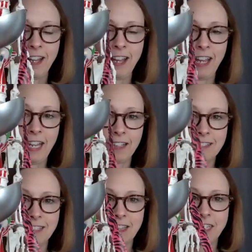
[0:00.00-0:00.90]

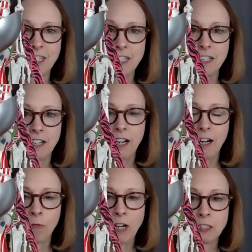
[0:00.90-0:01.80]
and the
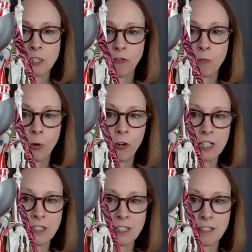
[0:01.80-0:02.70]
rectus
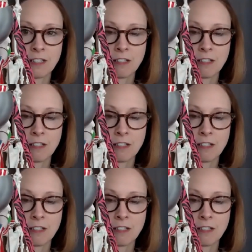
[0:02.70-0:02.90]
femoris